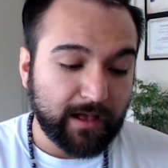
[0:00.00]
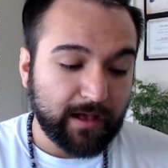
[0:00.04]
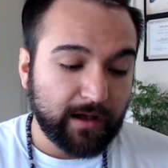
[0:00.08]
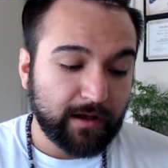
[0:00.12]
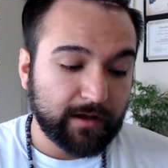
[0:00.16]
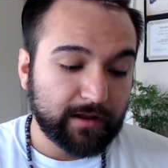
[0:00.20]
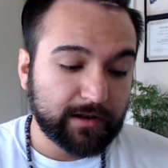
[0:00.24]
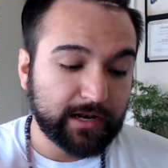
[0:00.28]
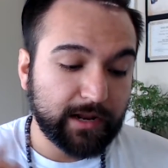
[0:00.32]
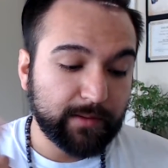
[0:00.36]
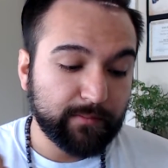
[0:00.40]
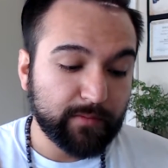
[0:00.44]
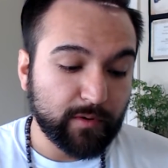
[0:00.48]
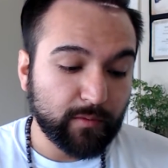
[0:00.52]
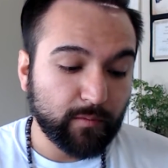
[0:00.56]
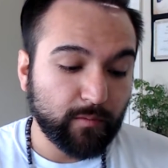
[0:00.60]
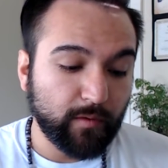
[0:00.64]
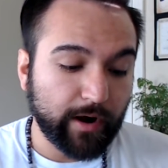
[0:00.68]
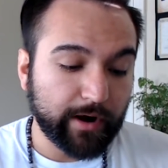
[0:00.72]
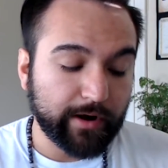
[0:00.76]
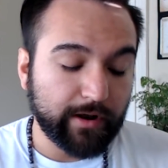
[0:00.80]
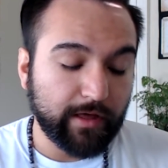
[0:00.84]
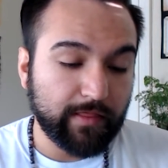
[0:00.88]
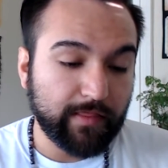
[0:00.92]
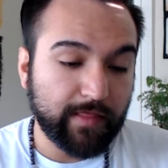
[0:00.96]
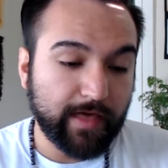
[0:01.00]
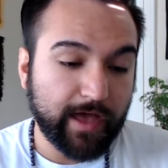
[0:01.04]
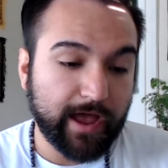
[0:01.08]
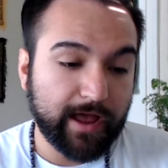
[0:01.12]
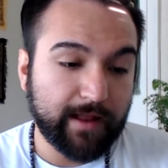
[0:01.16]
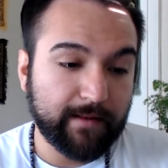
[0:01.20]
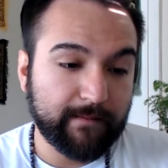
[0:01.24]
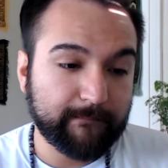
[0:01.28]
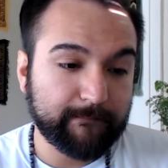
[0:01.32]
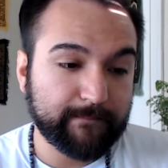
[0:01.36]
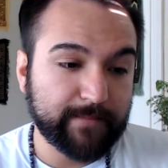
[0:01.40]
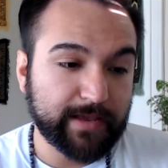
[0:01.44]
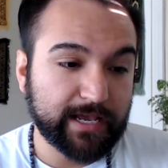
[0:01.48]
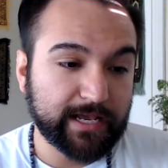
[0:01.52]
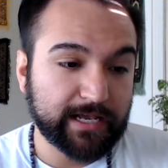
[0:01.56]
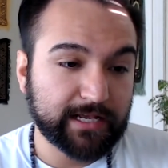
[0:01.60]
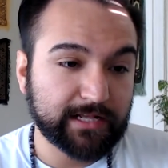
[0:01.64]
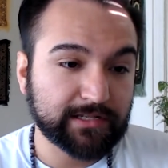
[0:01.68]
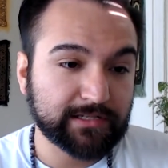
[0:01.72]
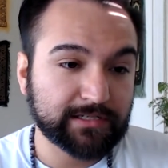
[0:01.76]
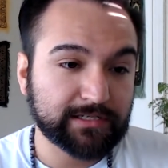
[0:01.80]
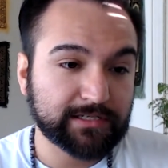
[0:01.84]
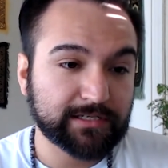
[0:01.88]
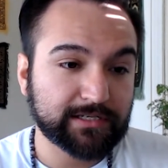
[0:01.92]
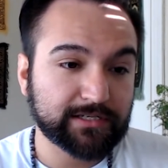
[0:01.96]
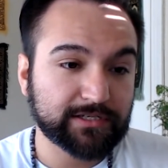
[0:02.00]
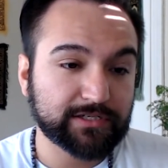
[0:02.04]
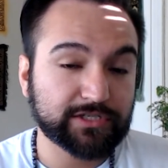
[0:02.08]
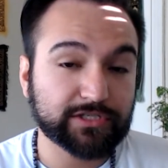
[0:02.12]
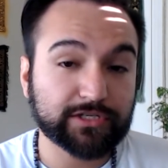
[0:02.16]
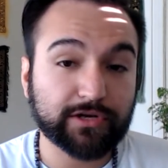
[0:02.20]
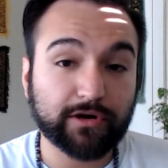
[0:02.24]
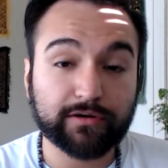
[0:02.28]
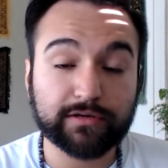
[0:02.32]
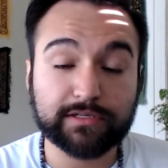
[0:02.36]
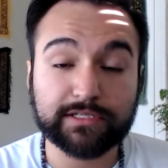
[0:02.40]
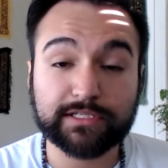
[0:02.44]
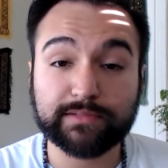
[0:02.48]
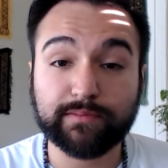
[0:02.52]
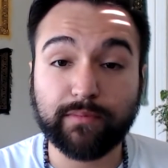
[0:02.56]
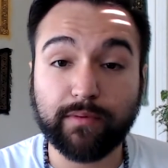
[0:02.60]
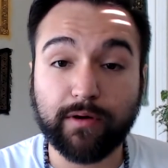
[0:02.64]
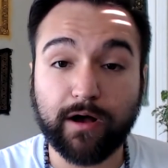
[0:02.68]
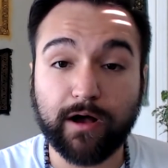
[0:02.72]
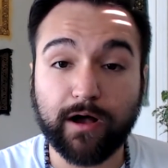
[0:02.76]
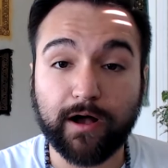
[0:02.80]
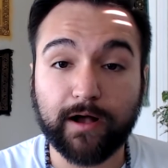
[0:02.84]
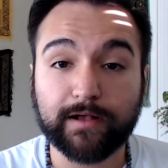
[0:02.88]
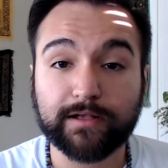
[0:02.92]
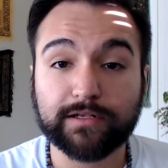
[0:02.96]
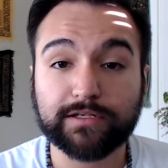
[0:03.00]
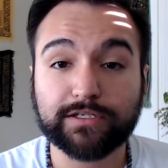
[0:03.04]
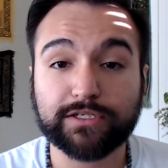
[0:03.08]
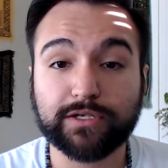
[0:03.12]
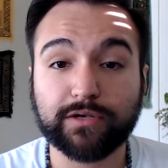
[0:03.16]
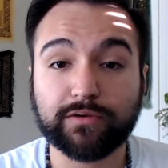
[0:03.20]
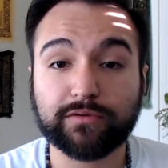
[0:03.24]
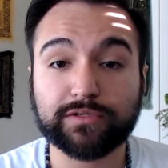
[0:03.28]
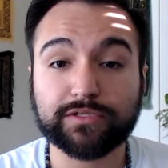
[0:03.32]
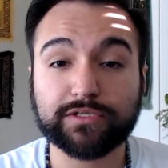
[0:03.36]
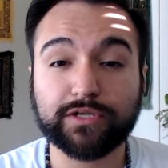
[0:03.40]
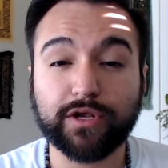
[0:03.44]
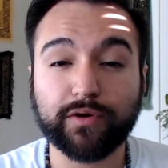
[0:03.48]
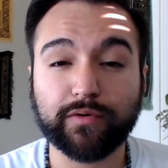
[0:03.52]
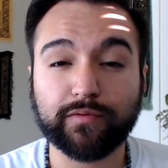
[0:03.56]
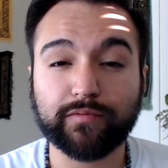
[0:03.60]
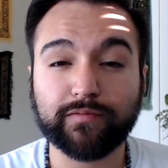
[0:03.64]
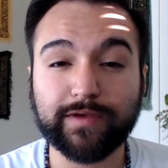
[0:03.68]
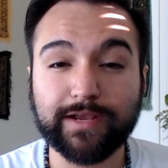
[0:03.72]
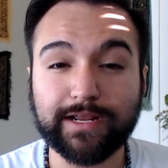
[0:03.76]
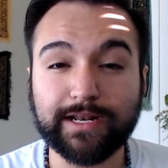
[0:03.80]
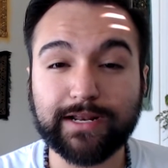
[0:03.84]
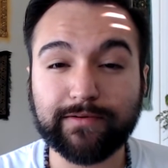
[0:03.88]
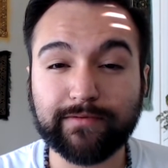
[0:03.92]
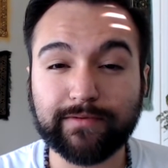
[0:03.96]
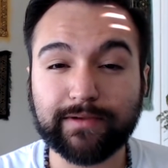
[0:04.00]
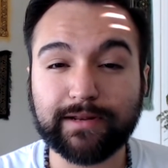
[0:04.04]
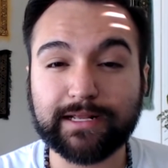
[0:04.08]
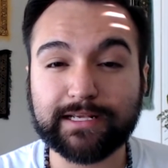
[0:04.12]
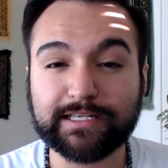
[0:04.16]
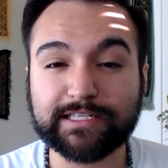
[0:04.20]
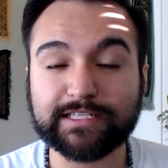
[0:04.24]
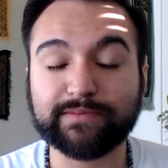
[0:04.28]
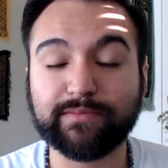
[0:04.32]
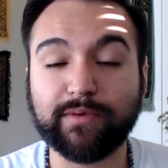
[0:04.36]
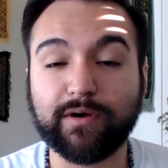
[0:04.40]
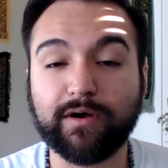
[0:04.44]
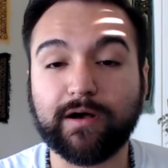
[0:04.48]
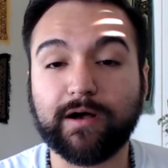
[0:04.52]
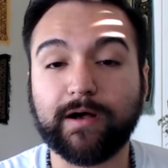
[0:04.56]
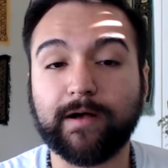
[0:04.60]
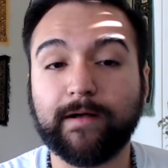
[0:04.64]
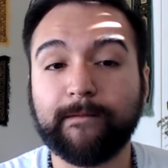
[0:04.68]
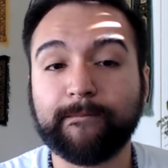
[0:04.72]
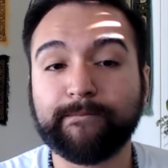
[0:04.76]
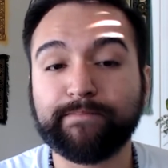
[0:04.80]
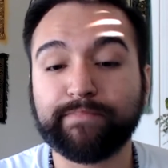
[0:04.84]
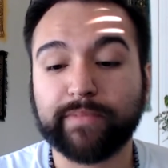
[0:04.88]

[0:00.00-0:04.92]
number 1 on that means start small. So start really, really small.